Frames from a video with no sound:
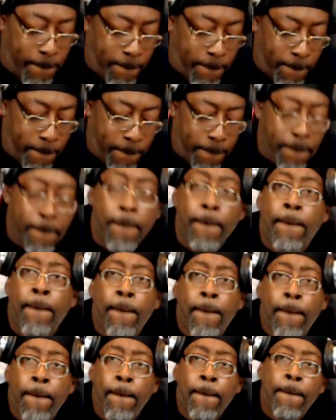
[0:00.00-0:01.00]

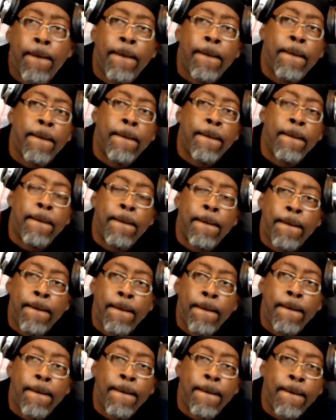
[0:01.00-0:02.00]

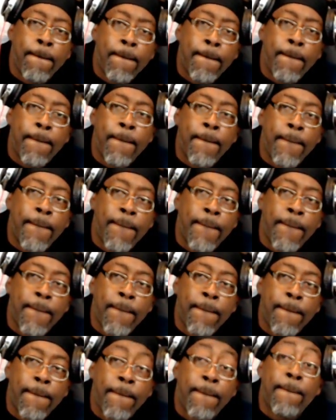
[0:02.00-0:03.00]

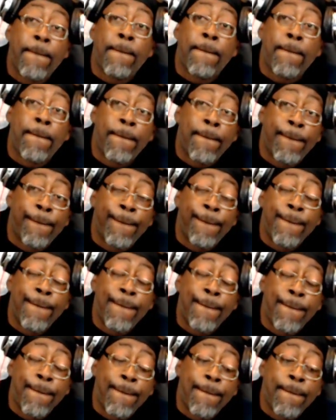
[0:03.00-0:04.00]

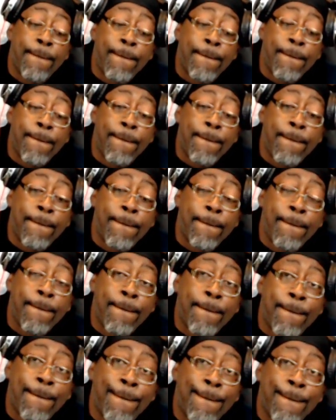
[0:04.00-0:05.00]

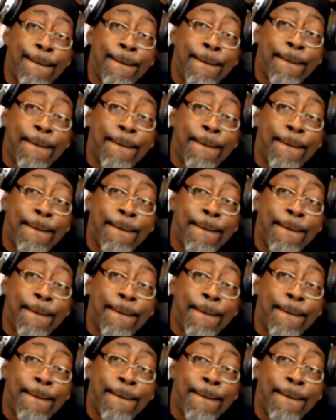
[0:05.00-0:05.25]
[no speech]